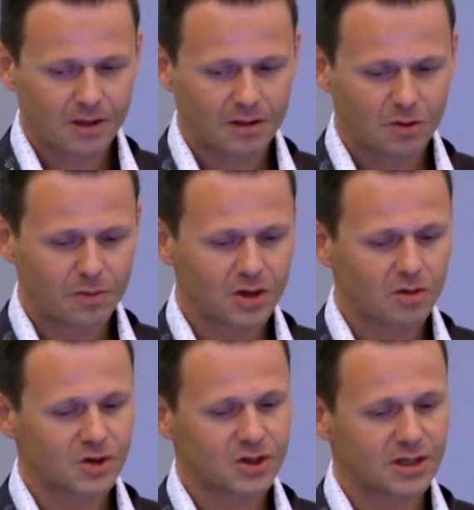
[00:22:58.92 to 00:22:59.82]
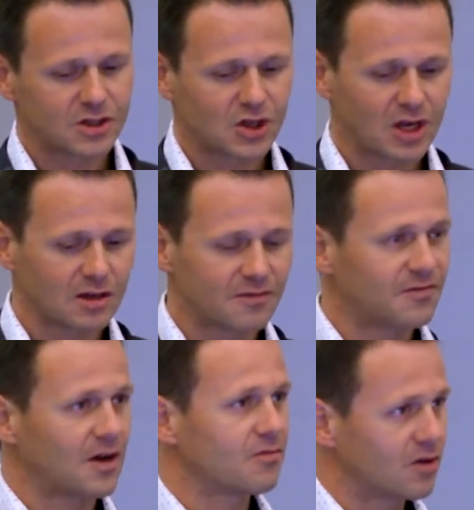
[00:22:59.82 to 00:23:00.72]
The European Commission has channeled
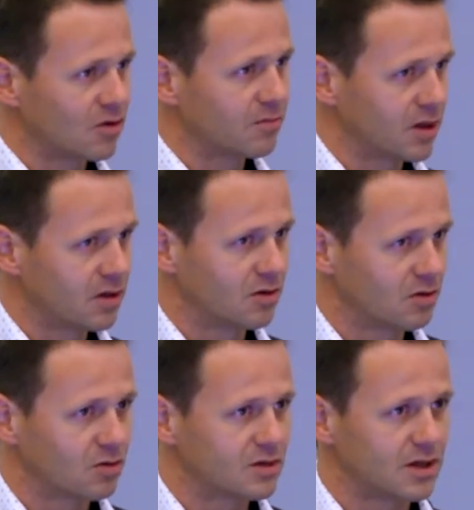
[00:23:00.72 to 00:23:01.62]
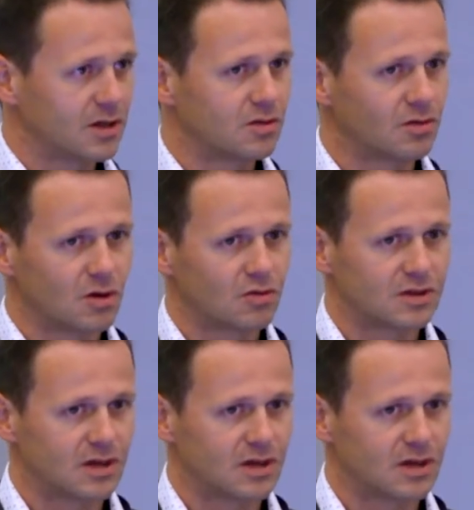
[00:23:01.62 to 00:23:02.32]
500 million euros into those